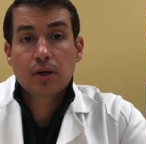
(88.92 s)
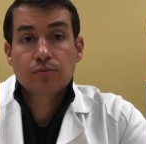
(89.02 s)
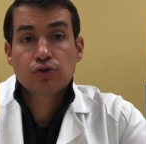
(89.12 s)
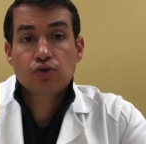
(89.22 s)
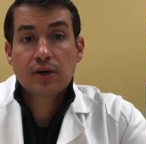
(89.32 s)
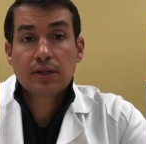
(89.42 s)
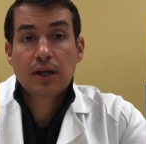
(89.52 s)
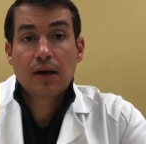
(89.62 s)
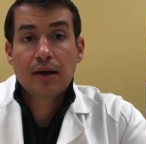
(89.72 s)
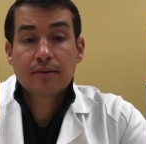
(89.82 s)
straight
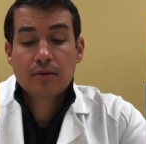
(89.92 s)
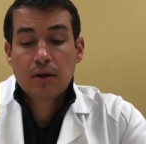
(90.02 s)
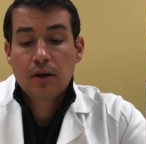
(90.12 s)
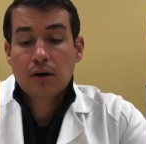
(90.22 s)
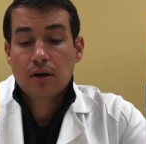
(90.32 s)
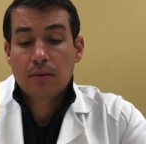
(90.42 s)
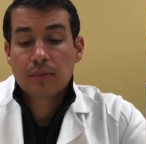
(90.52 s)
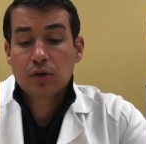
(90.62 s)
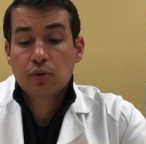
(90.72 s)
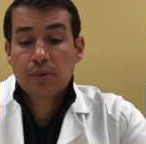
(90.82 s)
line, a
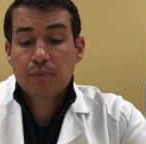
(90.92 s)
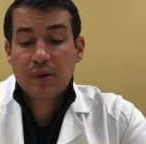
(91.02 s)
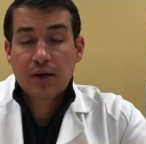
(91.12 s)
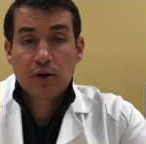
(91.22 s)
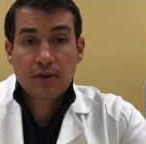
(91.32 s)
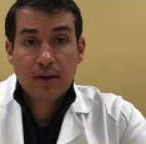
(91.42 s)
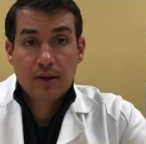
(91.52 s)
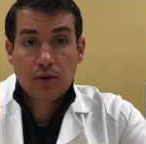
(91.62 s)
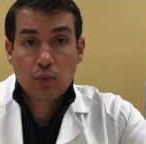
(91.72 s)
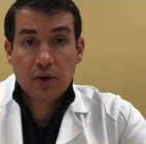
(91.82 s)
little bit bigger
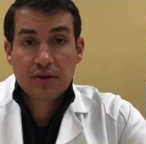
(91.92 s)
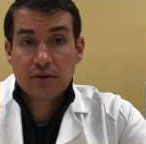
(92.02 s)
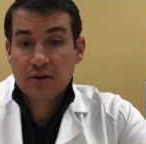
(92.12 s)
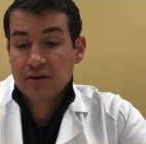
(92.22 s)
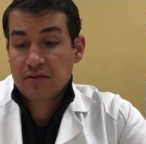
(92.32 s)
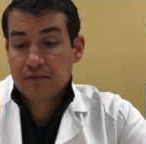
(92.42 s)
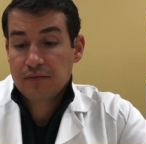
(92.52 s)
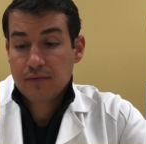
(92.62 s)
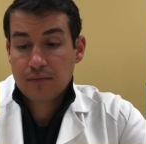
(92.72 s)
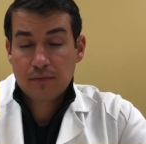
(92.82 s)
than the width of
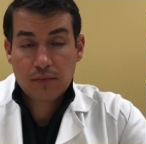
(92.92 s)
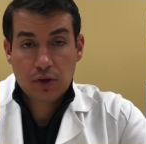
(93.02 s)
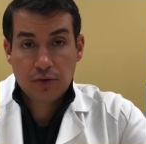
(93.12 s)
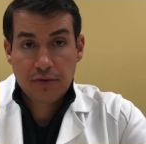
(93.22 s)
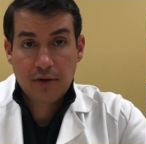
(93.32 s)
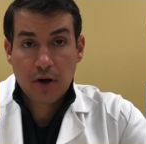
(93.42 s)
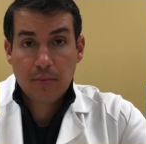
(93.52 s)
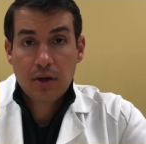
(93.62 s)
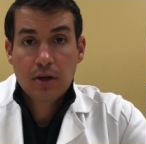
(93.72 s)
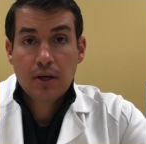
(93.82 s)
your
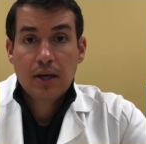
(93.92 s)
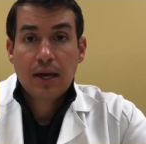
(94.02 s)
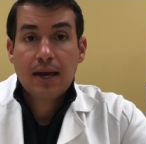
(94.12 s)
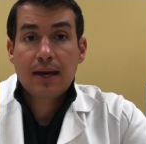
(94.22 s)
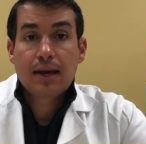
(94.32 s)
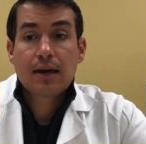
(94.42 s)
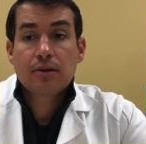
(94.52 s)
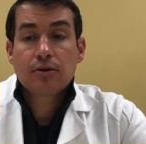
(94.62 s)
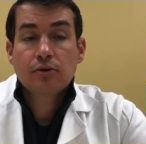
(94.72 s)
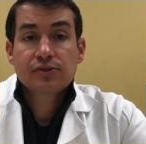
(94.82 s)
thumb.
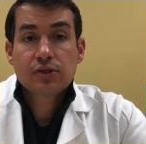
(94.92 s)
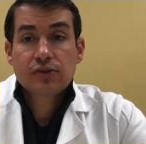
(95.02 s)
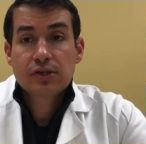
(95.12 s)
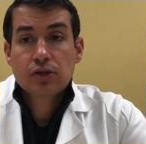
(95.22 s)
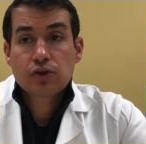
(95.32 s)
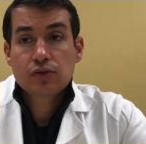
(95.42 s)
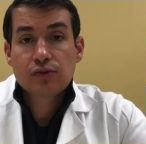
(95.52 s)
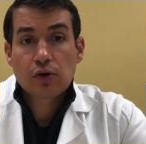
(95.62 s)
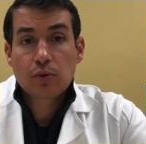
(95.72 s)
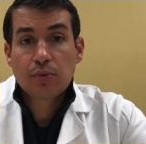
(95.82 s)
And those incisions
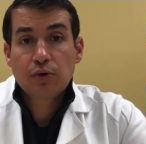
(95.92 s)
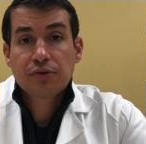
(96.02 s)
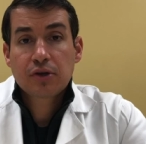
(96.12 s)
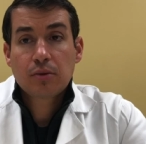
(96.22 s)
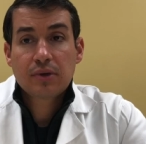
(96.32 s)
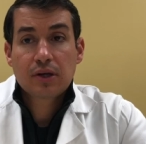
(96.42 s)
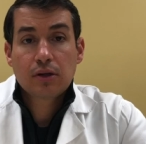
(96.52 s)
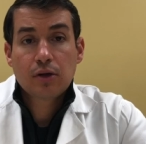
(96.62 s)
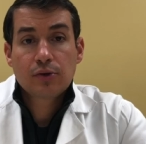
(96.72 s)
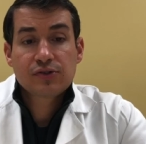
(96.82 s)
are both going to be
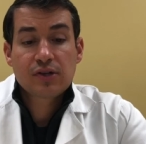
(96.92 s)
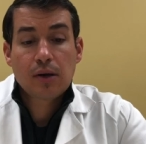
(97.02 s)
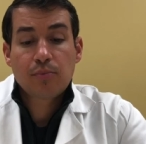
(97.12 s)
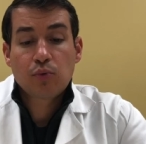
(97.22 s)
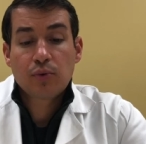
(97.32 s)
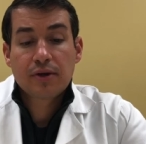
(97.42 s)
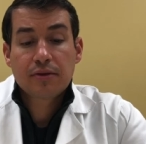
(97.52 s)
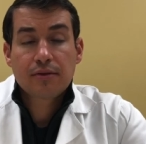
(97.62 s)
closed up with